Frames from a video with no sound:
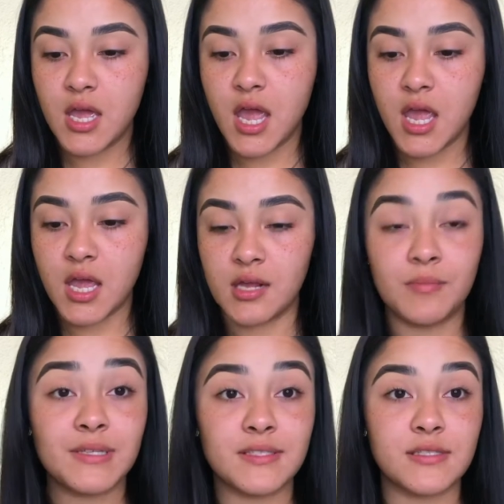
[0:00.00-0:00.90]
And
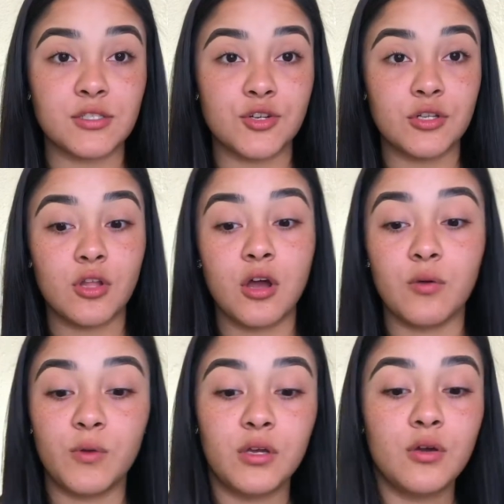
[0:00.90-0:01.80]
my
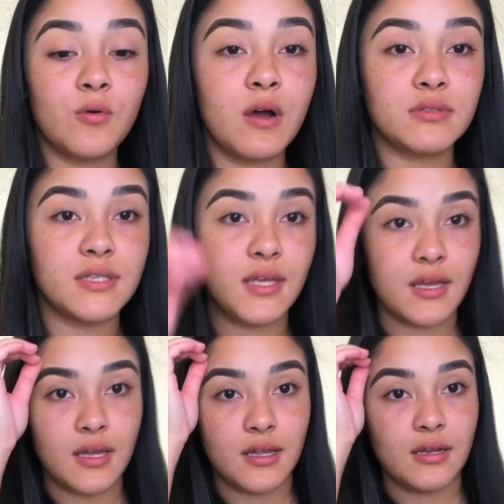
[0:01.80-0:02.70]
sister-in-law, we go out to
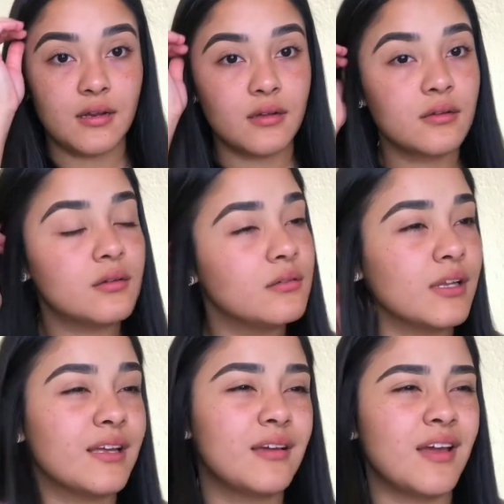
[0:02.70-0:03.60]
eat
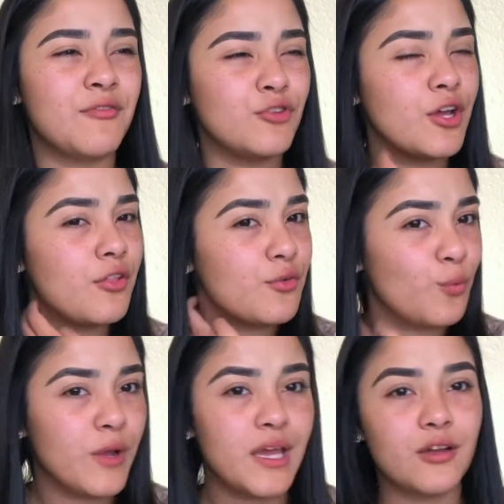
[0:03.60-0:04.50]
like every other
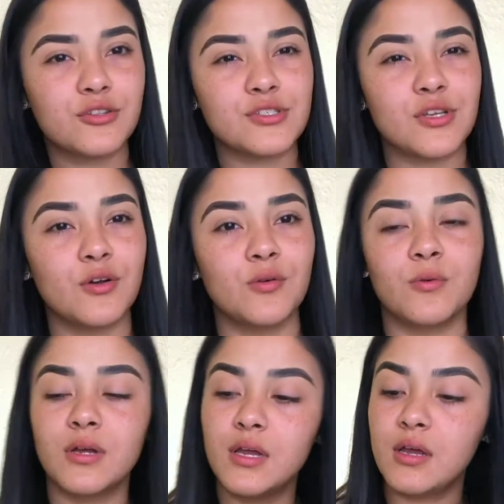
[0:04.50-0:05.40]
week or
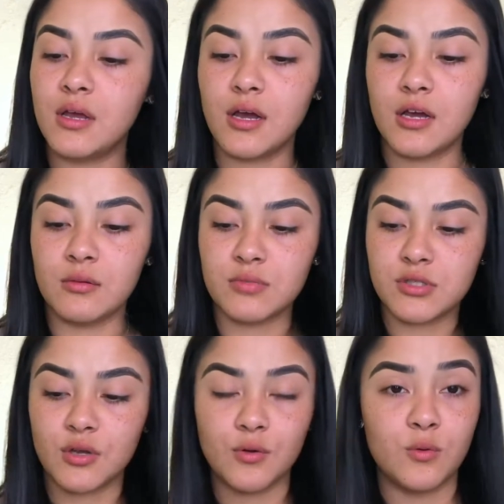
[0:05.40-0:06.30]
so.
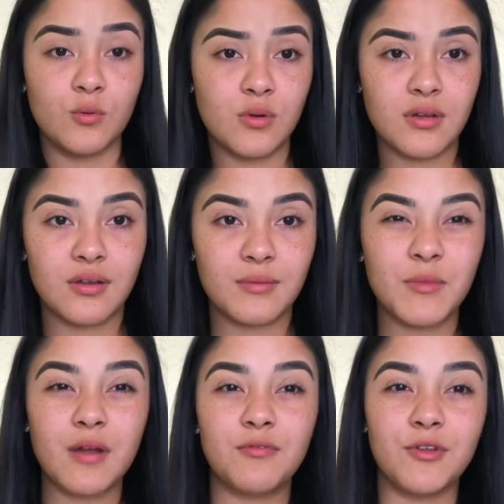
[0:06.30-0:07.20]
So I'm
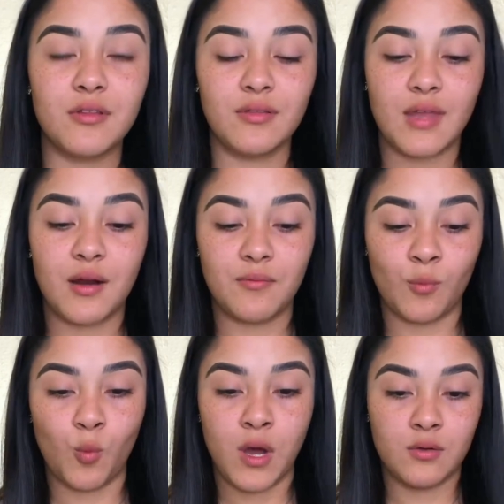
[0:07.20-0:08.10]
not feeling that
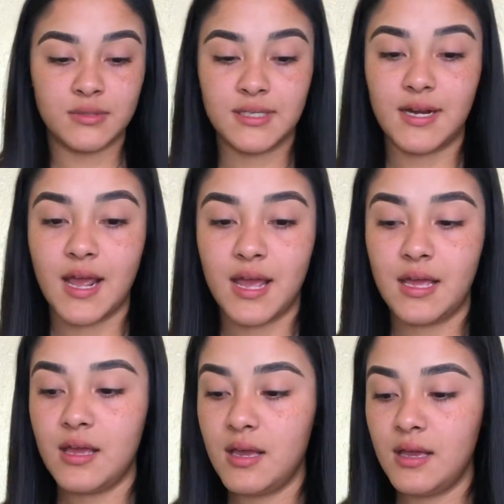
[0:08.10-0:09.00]
well today.